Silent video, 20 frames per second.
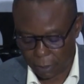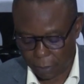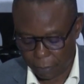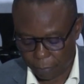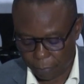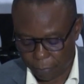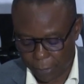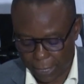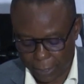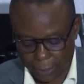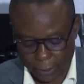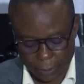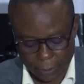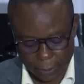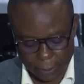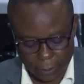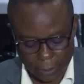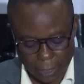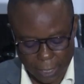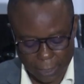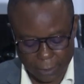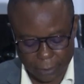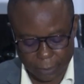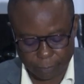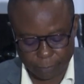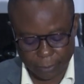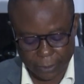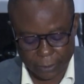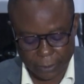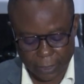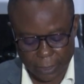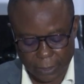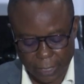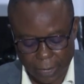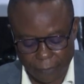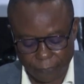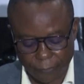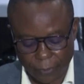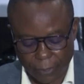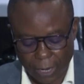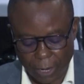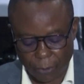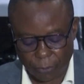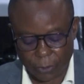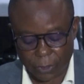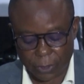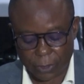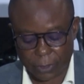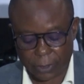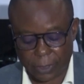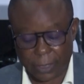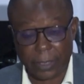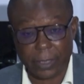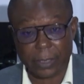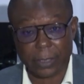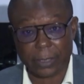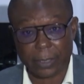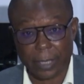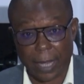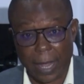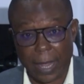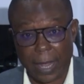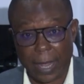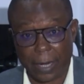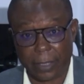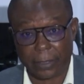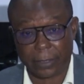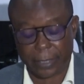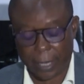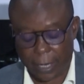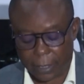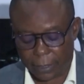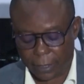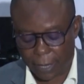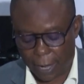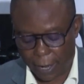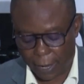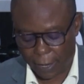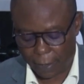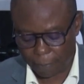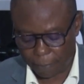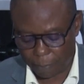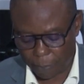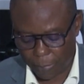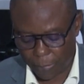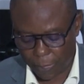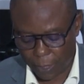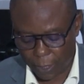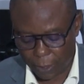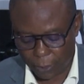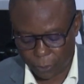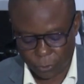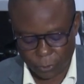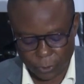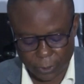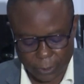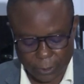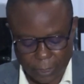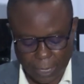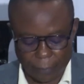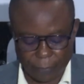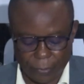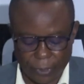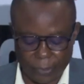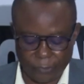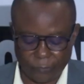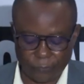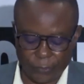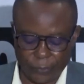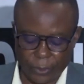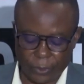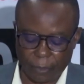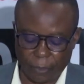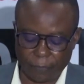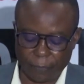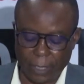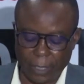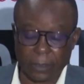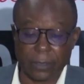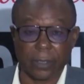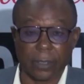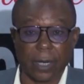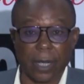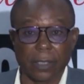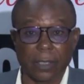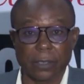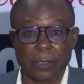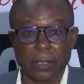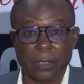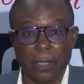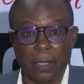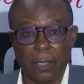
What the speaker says: parading at the presidential villa with the sinister agenda to determine the fate of Nigerians